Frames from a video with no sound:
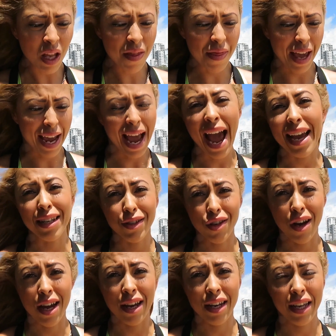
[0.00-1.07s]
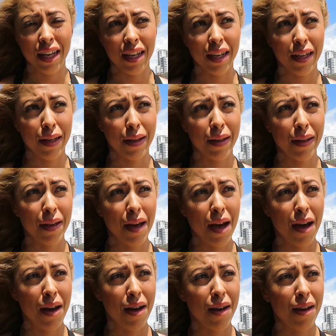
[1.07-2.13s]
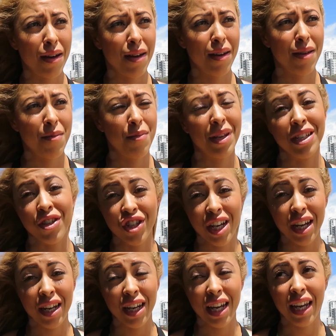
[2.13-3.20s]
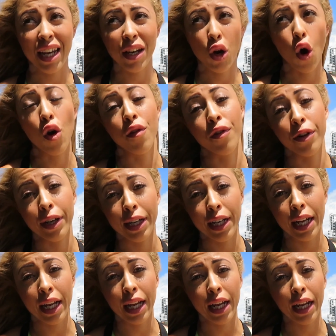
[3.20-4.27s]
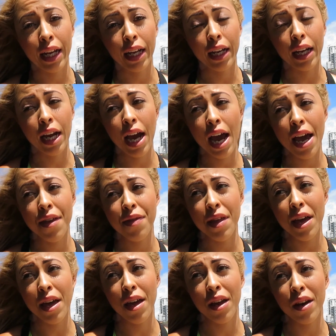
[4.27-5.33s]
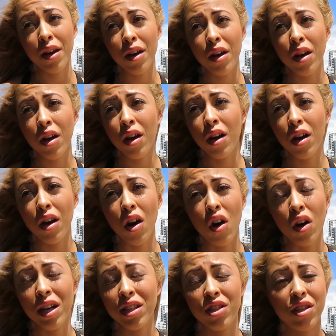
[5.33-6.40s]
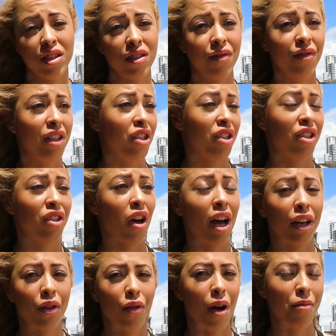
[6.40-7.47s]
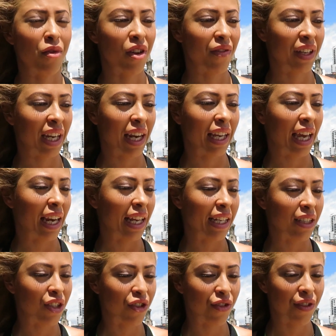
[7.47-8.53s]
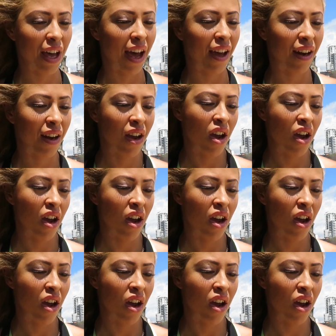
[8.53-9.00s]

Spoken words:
They hate dieting, binge eating, overeating, and then it's just a vicious cycle. I'm not even going to get into that